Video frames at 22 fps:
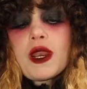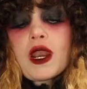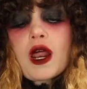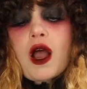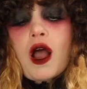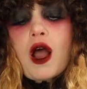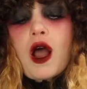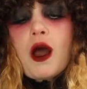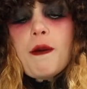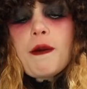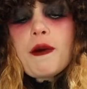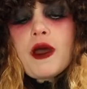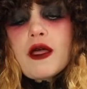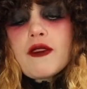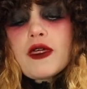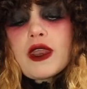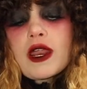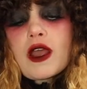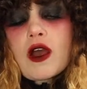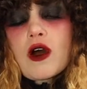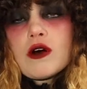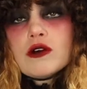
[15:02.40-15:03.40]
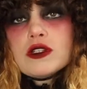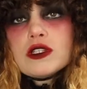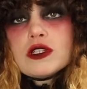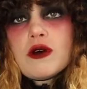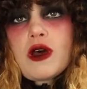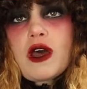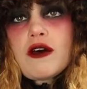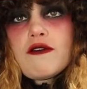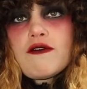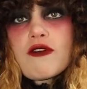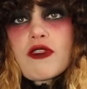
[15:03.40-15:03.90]
it up. And then I also
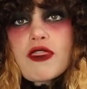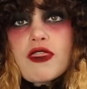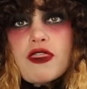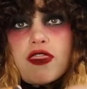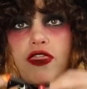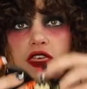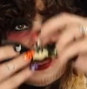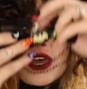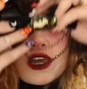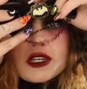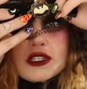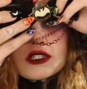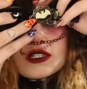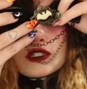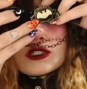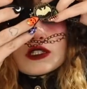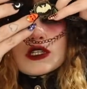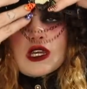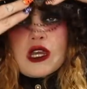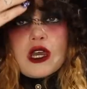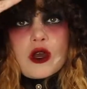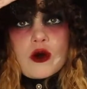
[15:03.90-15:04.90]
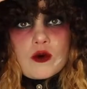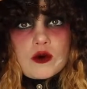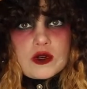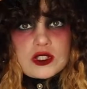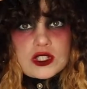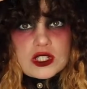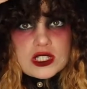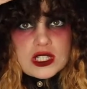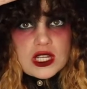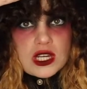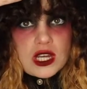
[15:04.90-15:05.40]
have this,
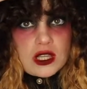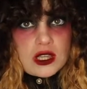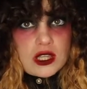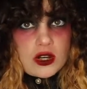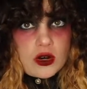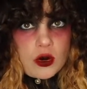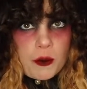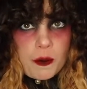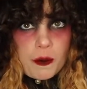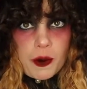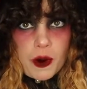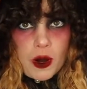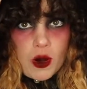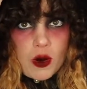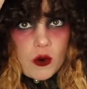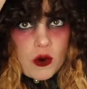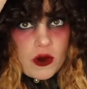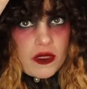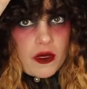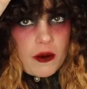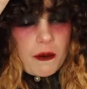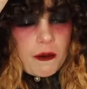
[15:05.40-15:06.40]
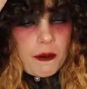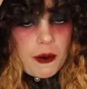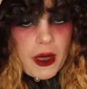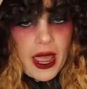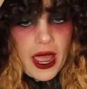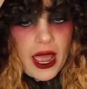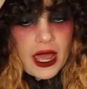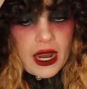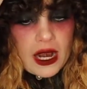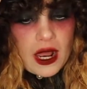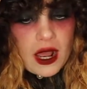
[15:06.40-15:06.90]
which is like a little bow with a
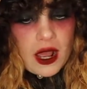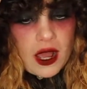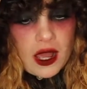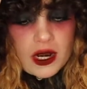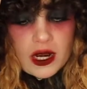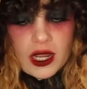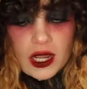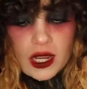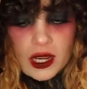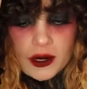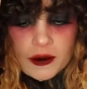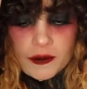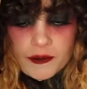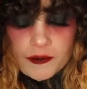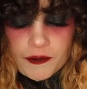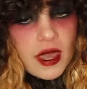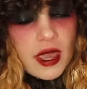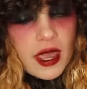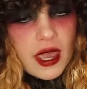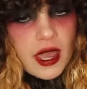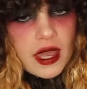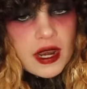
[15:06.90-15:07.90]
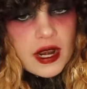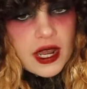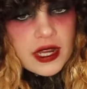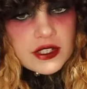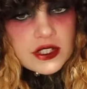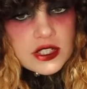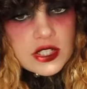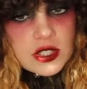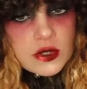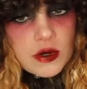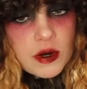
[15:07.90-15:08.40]
bat on it. And I
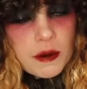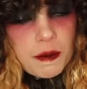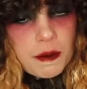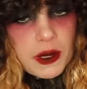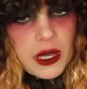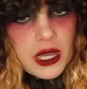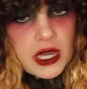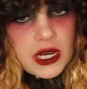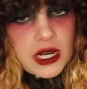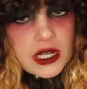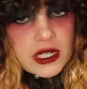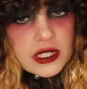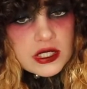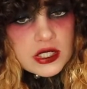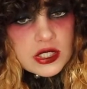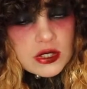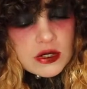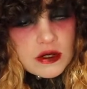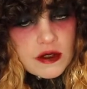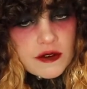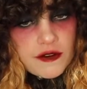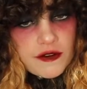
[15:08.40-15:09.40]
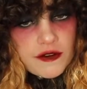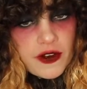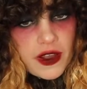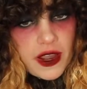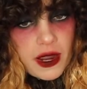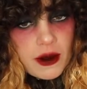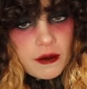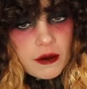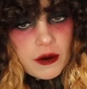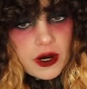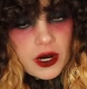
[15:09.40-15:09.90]
just sort of pin it to the
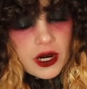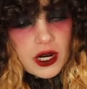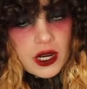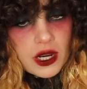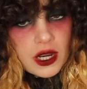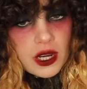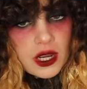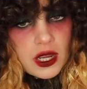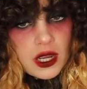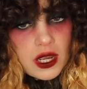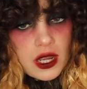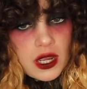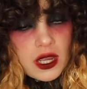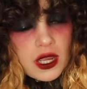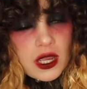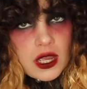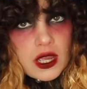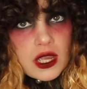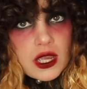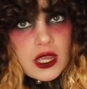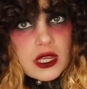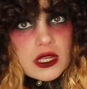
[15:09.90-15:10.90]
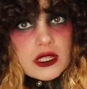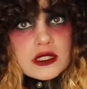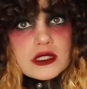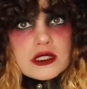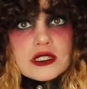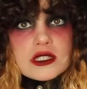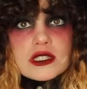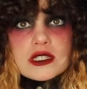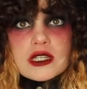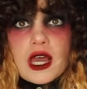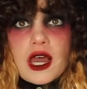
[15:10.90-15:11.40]
fabric
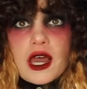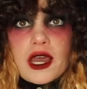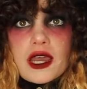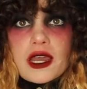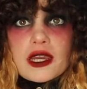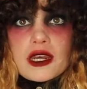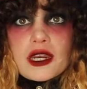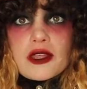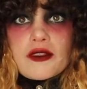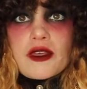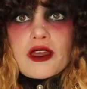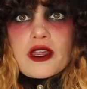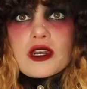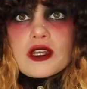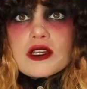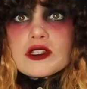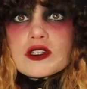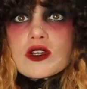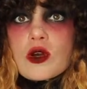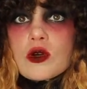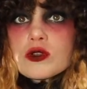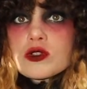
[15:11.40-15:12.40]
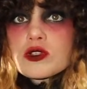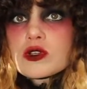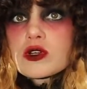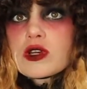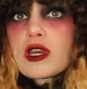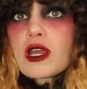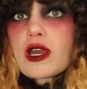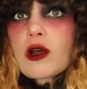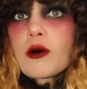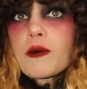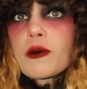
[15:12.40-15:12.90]
inside, and that is also
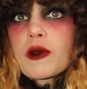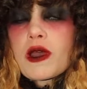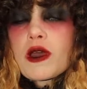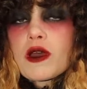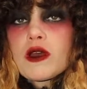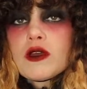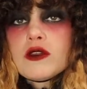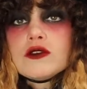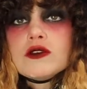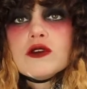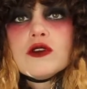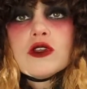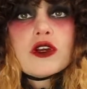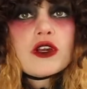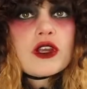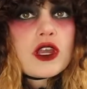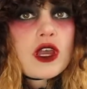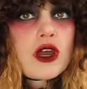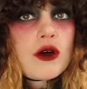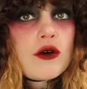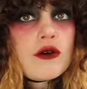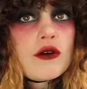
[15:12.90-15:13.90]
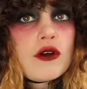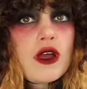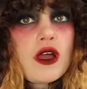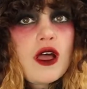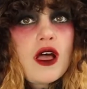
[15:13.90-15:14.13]
gonna help. So there you go.